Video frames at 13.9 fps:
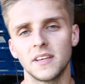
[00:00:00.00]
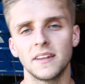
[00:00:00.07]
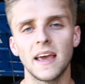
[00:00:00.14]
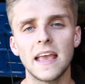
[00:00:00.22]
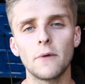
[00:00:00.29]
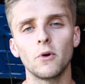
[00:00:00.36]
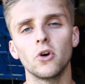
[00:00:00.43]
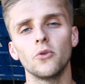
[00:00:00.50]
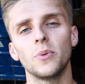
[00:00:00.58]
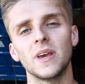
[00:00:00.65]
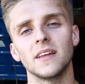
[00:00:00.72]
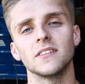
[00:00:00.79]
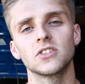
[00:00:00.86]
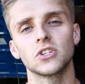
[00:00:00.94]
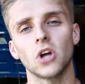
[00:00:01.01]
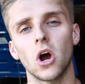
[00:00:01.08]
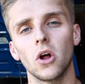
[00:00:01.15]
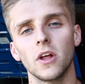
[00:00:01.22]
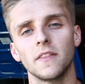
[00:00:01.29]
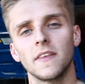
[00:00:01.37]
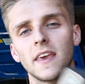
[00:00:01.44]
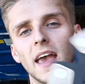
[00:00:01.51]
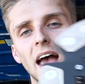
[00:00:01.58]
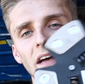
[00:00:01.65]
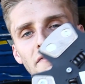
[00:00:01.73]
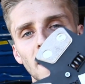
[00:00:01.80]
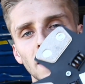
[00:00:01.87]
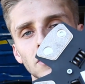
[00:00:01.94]
Today we will be installing the
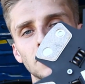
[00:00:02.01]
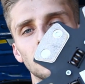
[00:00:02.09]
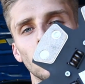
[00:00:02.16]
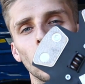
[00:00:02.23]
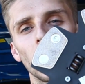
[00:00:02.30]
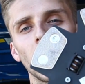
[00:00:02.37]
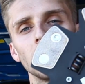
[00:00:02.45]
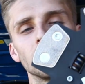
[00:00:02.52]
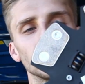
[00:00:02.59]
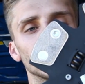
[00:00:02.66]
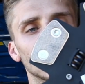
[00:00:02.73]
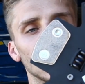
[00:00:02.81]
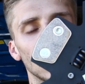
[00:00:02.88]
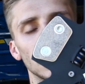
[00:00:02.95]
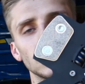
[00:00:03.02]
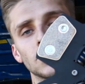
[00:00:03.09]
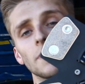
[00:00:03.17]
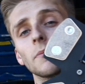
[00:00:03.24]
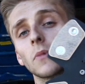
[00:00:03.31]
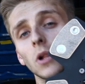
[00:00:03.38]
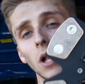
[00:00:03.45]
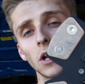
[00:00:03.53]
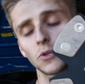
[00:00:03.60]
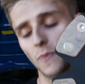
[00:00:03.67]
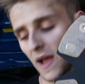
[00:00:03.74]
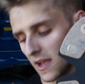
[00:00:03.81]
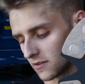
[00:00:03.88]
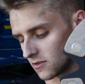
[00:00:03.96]
FX400 clutch from
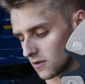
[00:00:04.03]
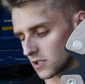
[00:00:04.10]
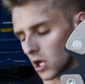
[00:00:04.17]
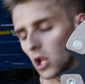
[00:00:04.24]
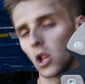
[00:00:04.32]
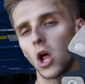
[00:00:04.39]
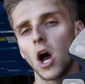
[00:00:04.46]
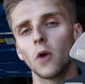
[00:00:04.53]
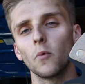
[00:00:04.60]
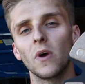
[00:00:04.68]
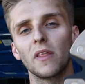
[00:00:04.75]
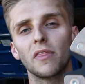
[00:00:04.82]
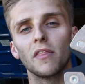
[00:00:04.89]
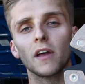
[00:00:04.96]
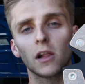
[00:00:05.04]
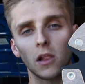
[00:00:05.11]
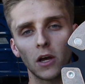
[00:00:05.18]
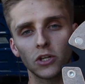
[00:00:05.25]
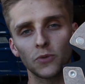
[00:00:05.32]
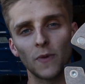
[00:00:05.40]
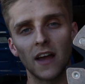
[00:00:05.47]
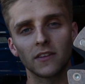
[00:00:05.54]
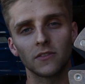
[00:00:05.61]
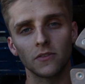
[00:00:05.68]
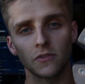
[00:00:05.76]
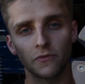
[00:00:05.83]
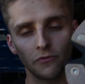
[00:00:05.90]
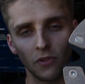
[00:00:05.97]
Clutchmasters along with the
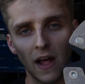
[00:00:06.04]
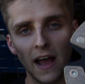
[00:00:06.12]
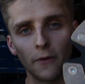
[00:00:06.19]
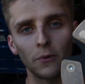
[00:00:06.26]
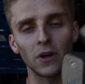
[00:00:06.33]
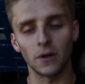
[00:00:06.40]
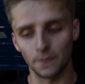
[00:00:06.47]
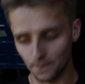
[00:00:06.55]
Clutchmaster's flywheel.